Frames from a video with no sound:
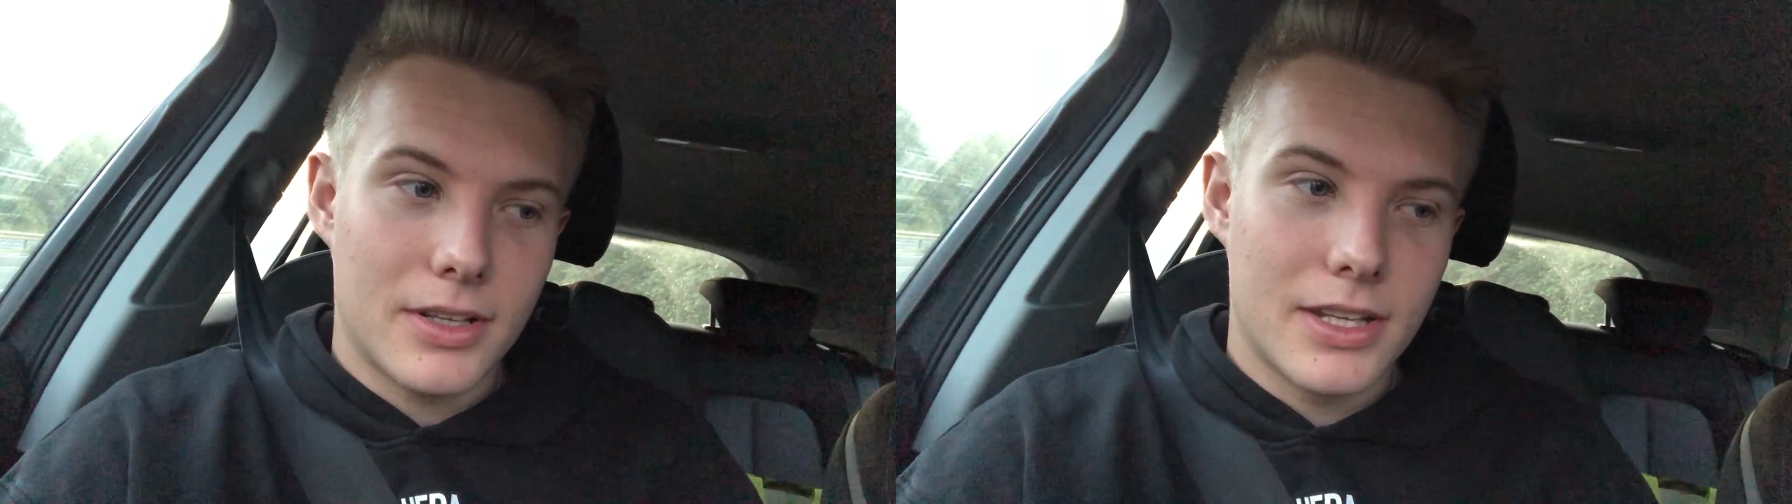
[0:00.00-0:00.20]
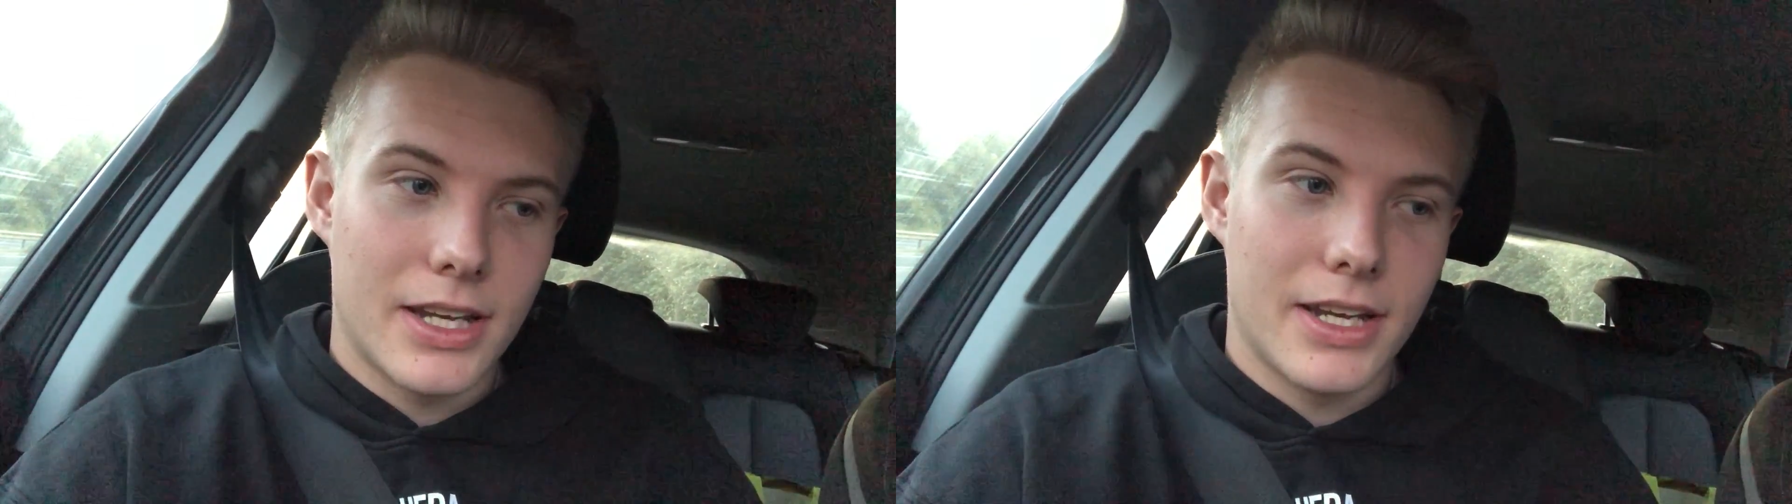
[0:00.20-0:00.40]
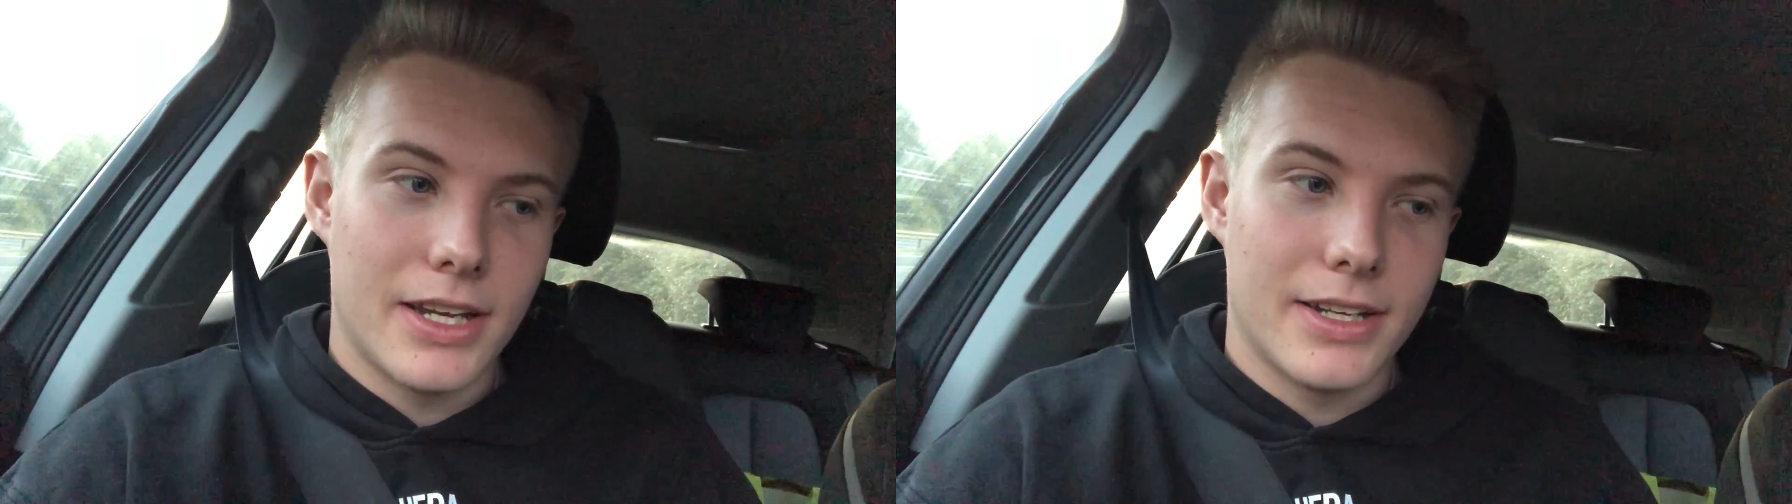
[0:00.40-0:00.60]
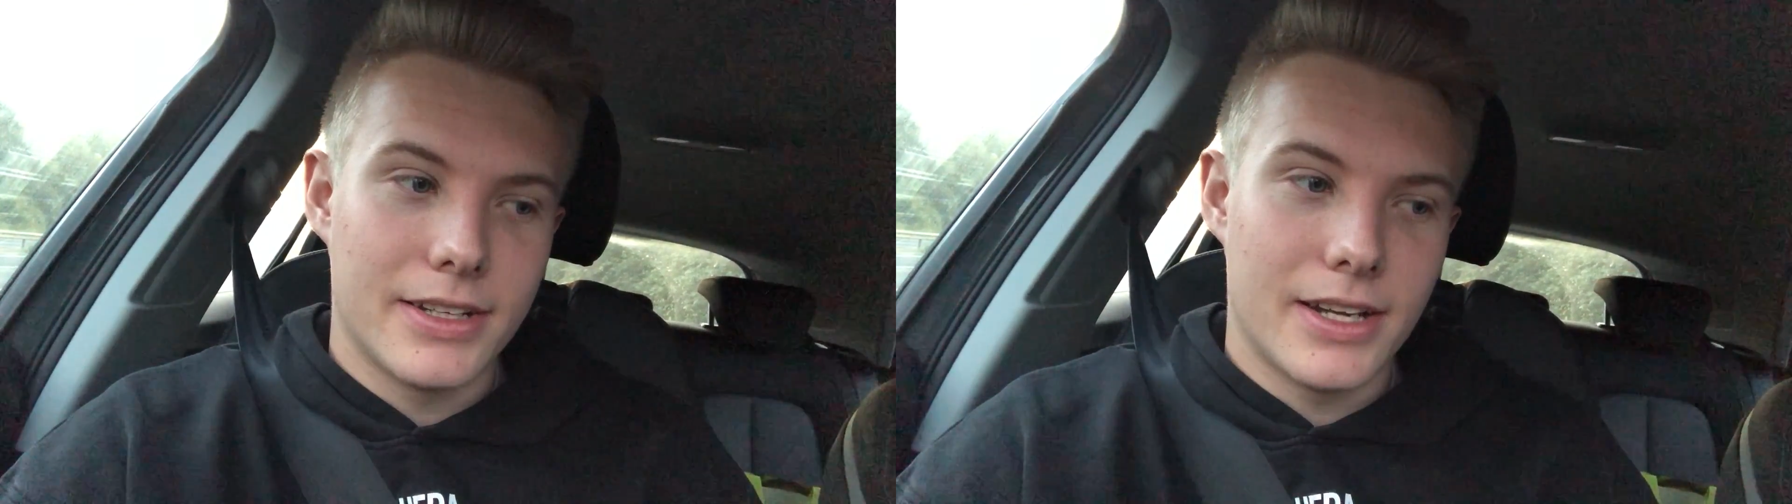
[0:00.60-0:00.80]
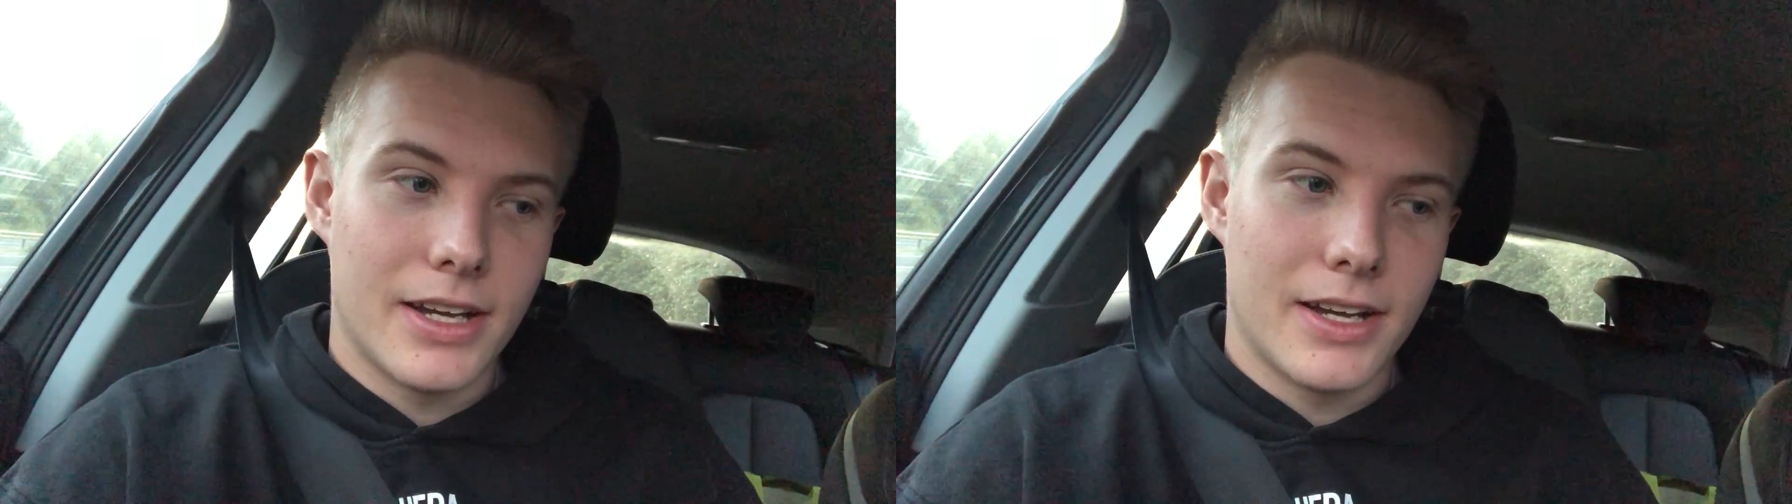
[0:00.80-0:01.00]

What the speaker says: then